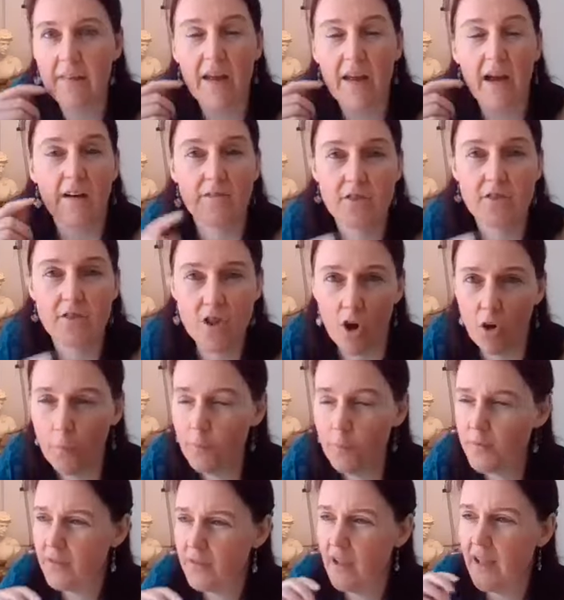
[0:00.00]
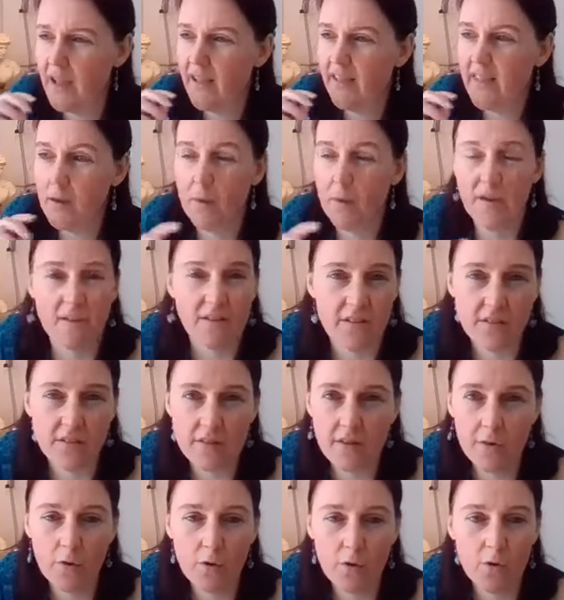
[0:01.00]
they have jobs, they went to
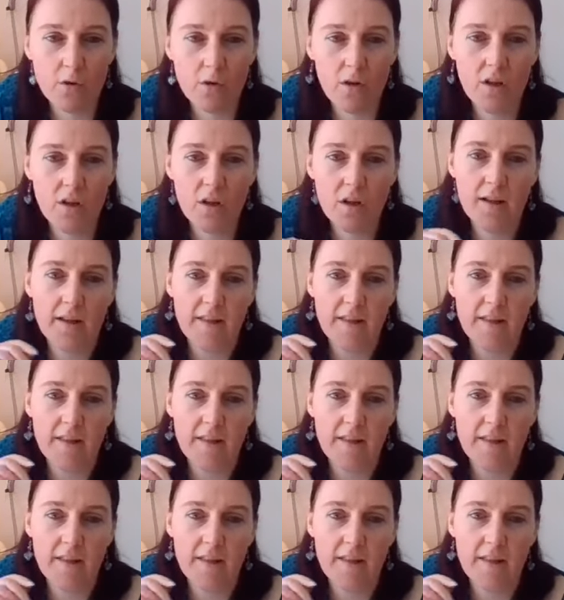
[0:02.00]
school,